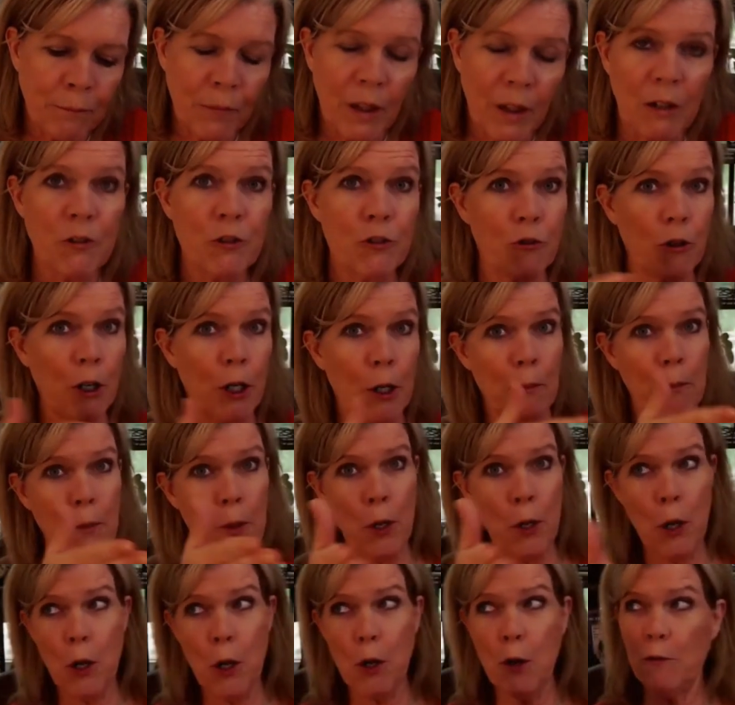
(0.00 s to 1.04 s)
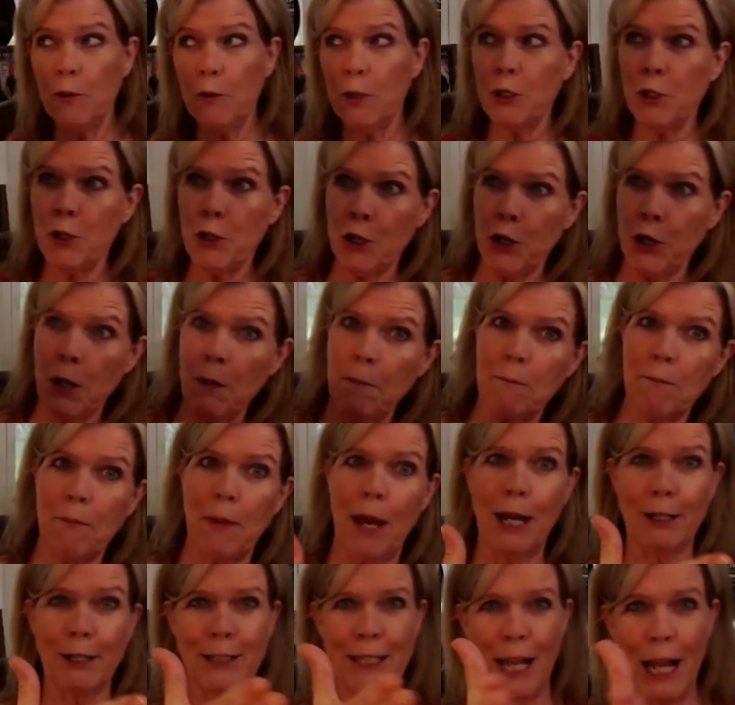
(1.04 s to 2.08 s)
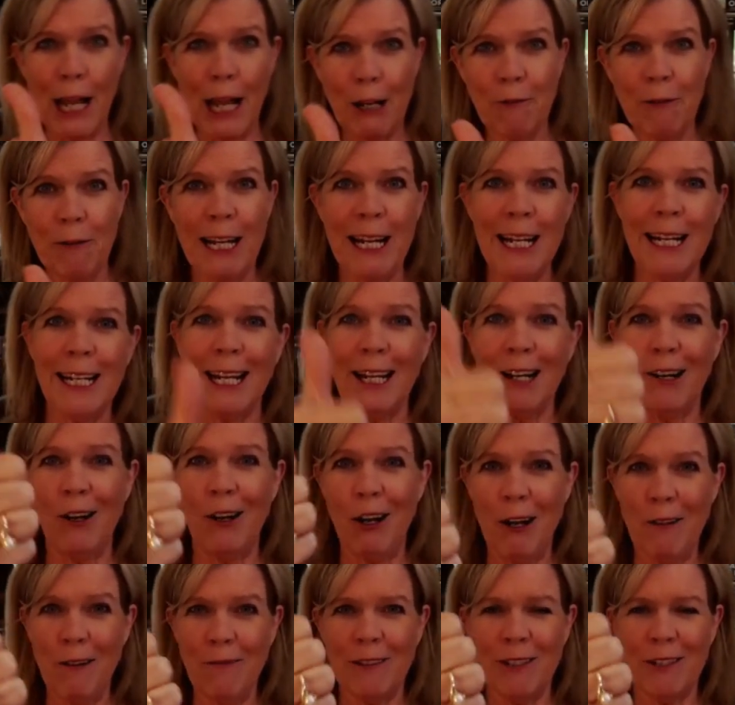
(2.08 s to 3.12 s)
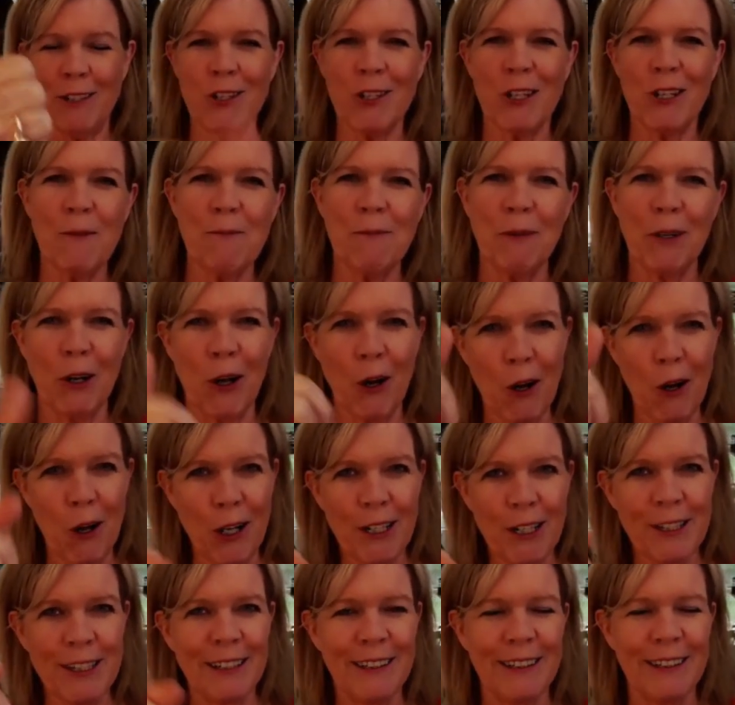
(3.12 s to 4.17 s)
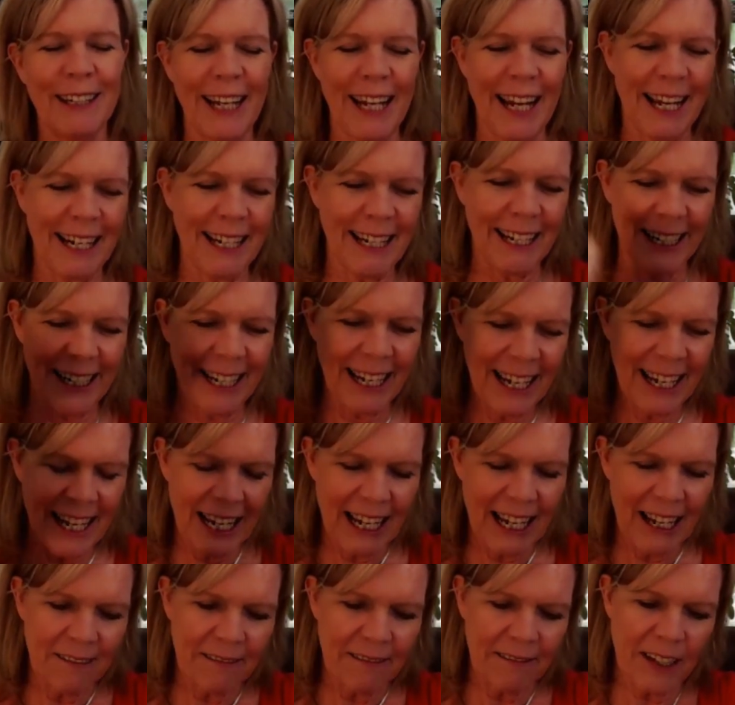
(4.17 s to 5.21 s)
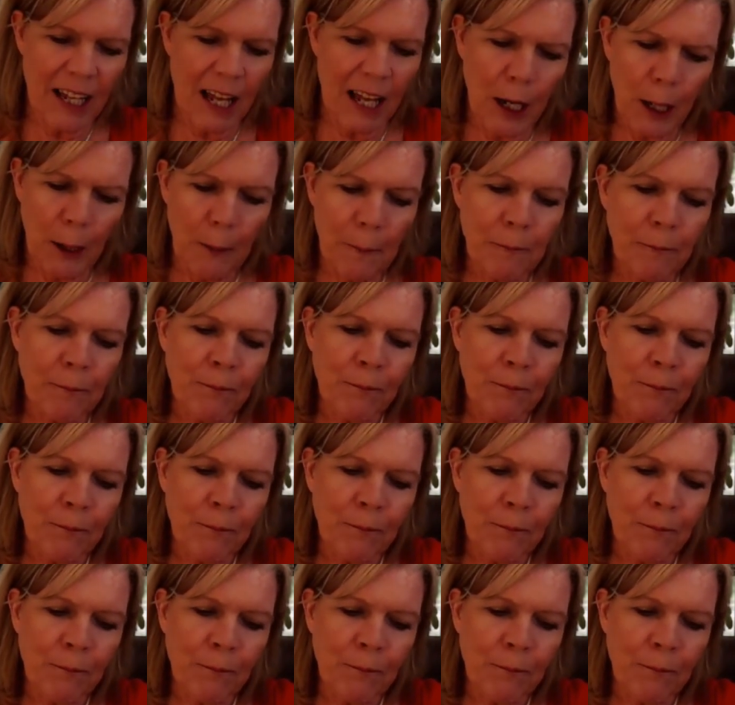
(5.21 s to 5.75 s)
I'm just trying to maneuver the ship back to equity and get off the ship and onto land and fly.